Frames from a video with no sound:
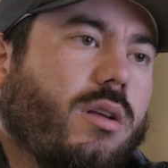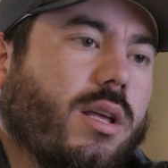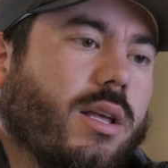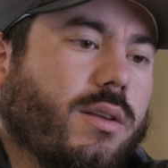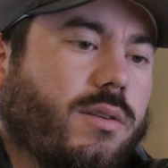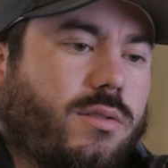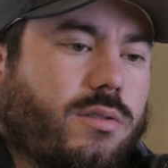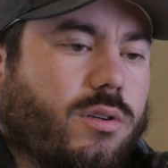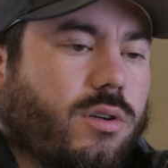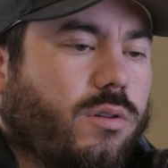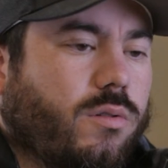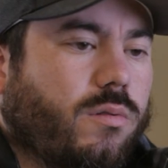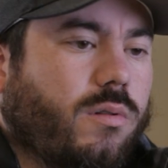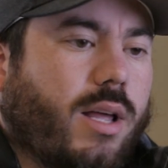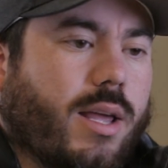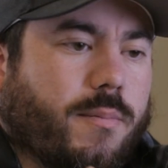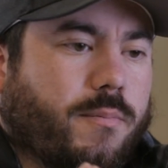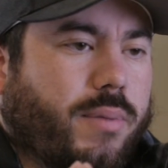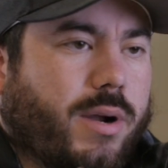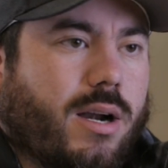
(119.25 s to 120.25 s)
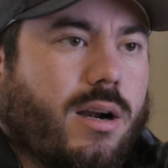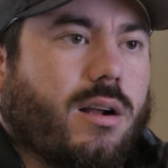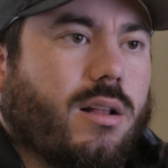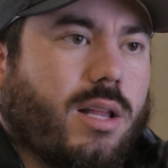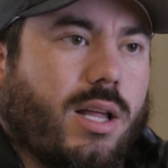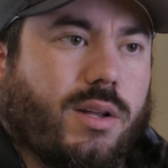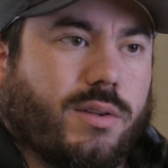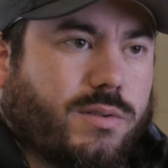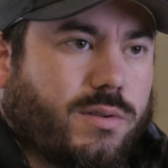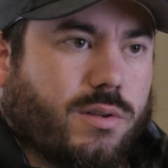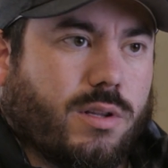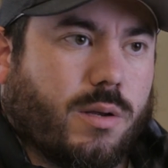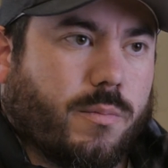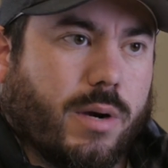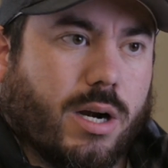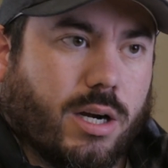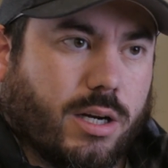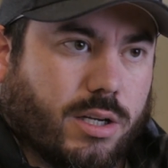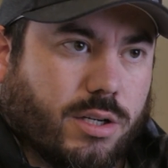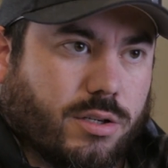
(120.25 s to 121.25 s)
is so like parallel to the
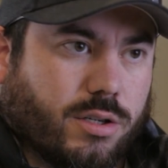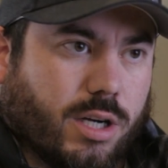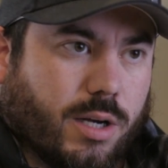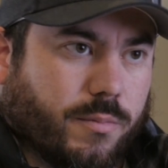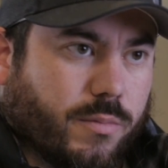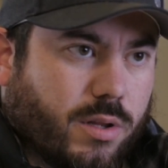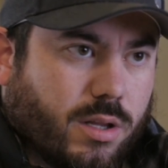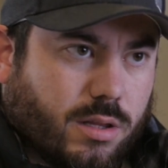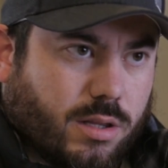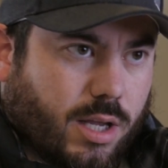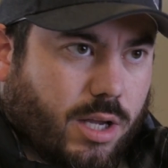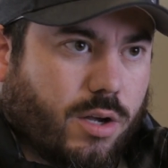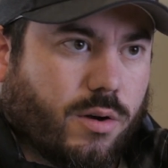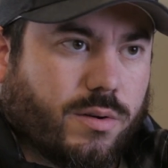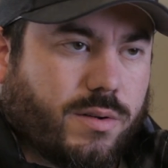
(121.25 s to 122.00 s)
American dream. They go